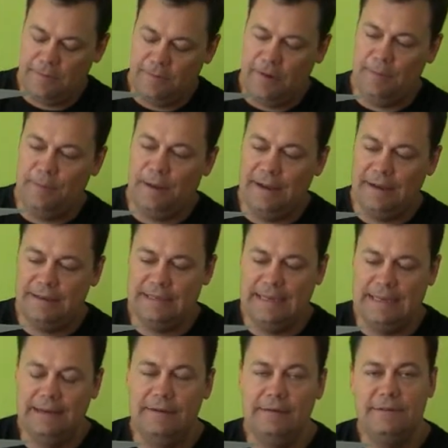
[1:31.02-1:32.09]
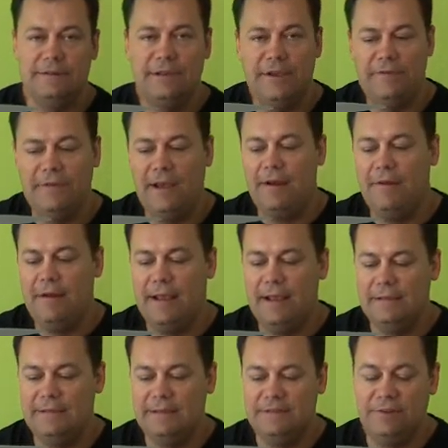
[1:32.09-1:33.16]
one plugs in, so far
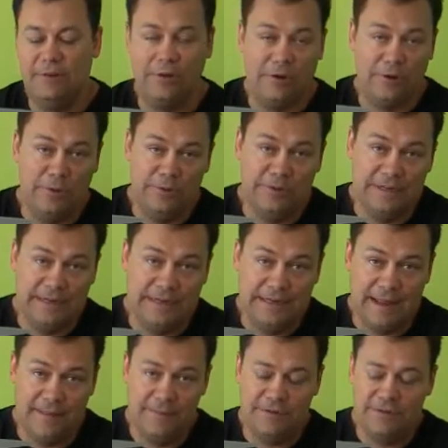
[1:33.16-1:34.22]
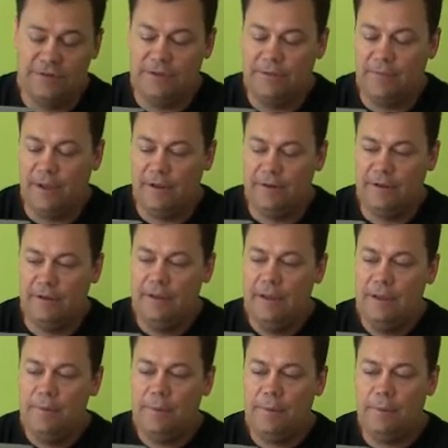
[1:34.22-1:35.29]
as it's not going to cause any damage to the motor,
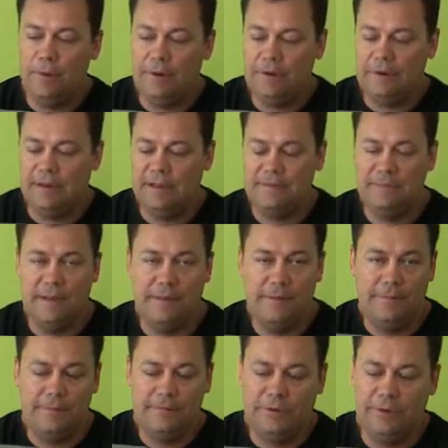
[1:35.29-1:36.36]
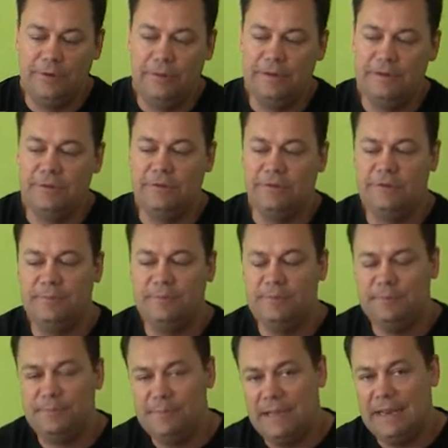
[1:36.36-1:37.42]
but what it does do is it will
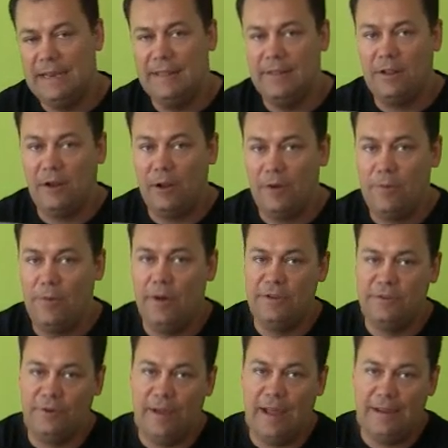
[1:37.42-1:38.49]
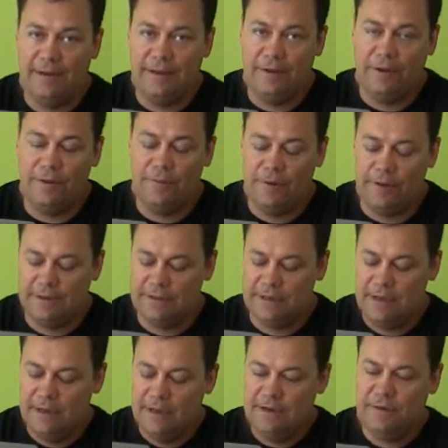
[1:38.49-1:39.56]
spin either clockwise or anti-clockwise
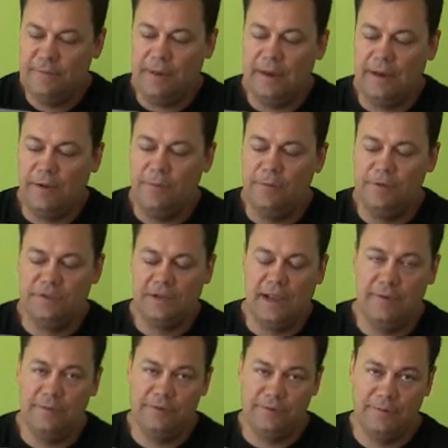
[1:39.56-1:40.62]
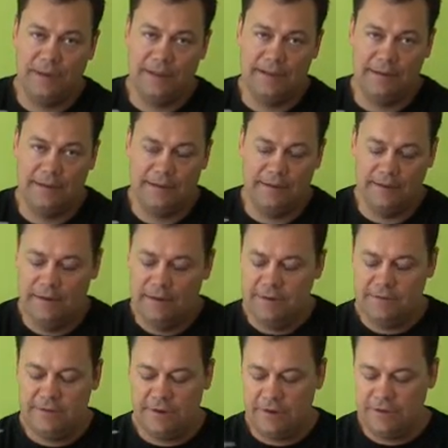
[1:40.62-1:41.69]
depending on which cables are plugged in.
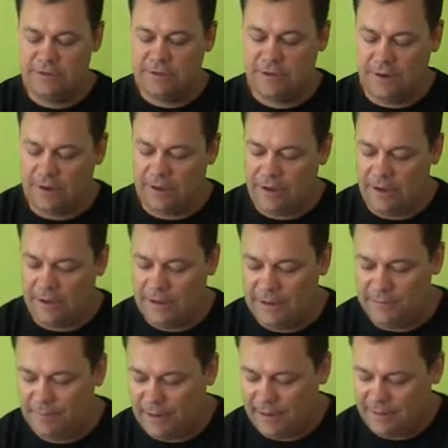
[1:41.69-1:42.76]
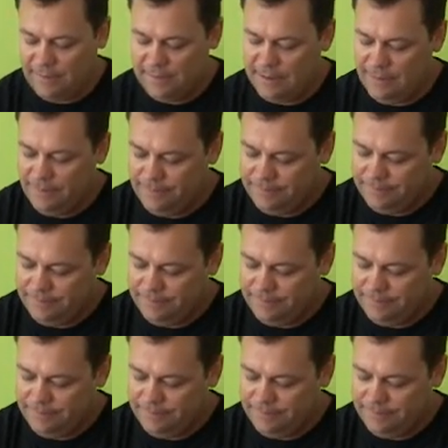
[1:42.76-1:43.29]
So I'm just going to go ahead and plug them in.